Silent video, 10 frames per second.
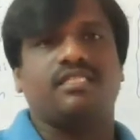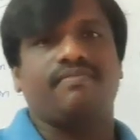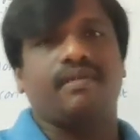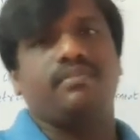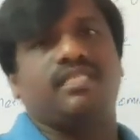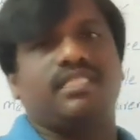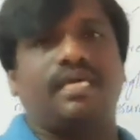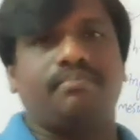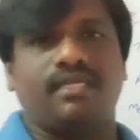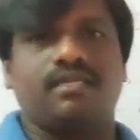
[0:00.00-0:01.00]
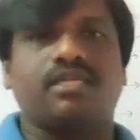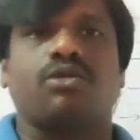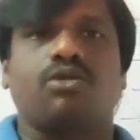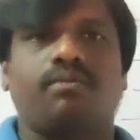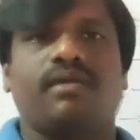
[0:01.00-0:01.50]
from this chapter.
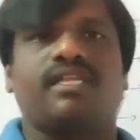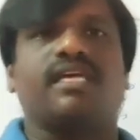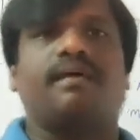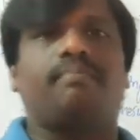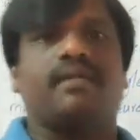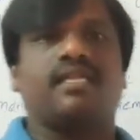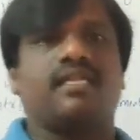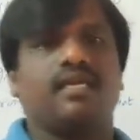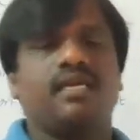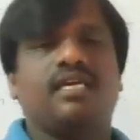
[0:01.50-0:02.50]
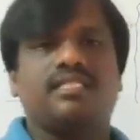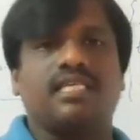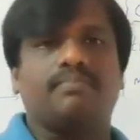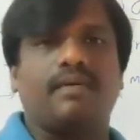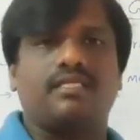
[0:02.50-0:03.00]
Trigonometry completely
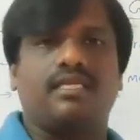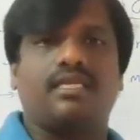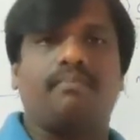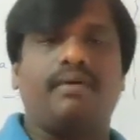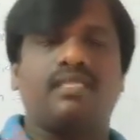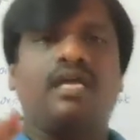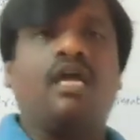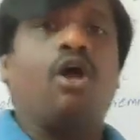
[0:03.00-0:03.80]
6%, but